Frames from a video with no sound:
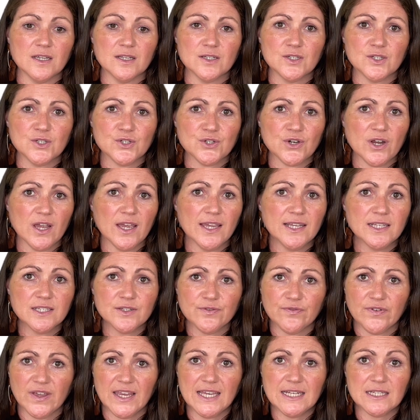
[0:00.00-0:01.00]
Trying to
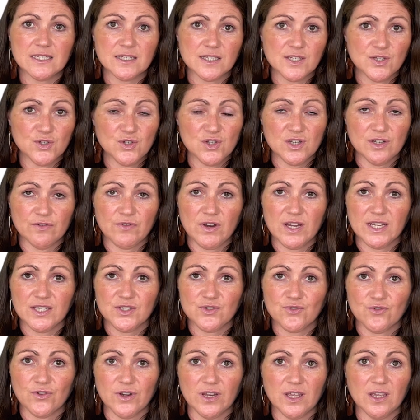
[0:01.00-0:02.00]
find a sushi
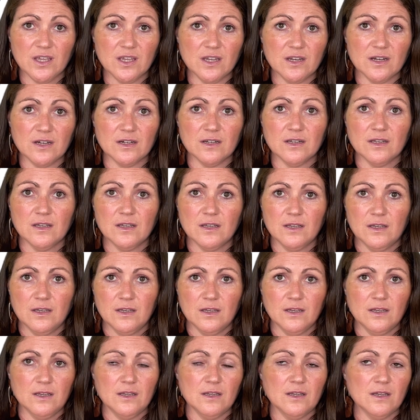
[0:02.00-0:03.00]
restaurant here
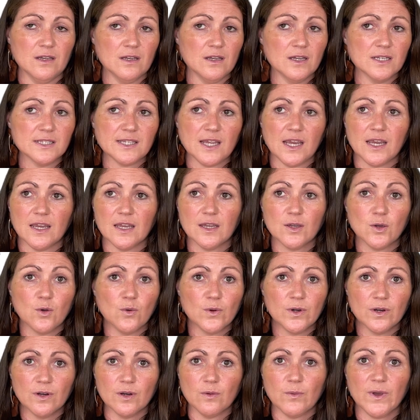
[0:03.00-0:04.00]
is like
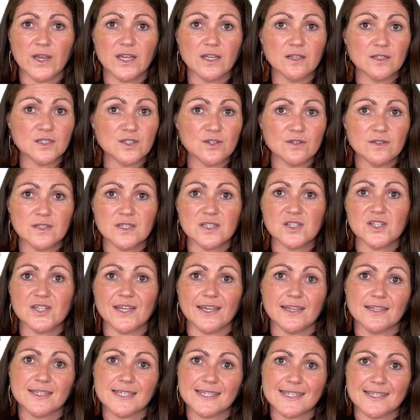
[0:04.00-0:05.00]
going on a wild goose
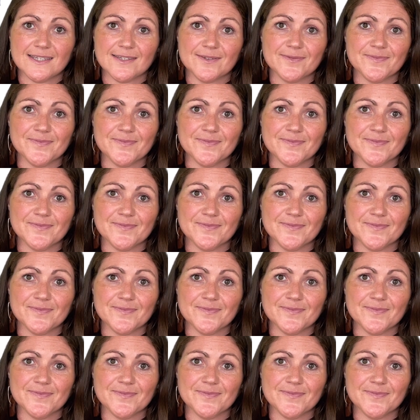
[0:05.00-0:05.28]
chase.